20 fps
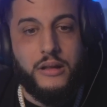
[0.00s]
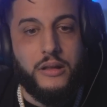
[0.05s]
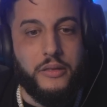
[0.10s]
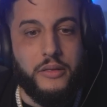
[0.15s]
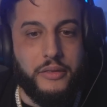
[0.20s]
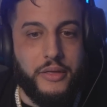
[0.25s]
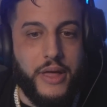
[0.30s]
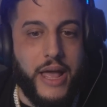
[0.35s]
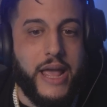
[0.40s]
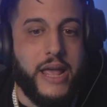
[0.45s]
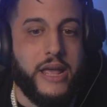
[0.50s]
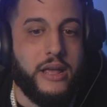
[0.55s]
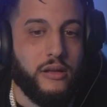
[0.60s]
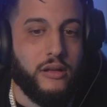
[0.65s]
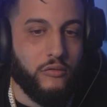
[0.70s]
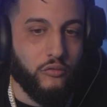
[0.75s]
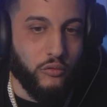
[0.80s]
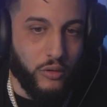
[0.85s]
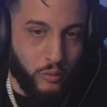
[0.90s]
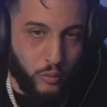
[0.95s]
they
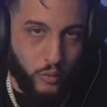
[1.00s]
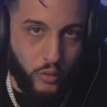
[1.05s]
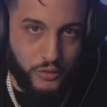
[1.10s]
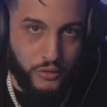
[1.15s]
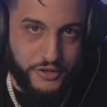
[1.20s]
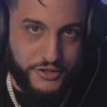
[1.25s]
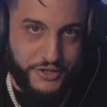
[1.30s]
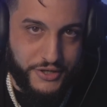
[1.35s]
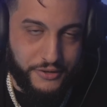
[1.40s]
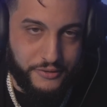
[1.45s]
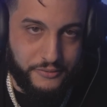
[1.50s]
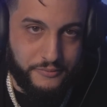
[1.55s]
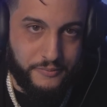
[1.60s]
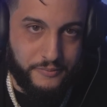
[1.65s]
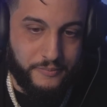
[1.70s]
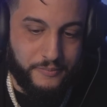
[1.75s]
reward you.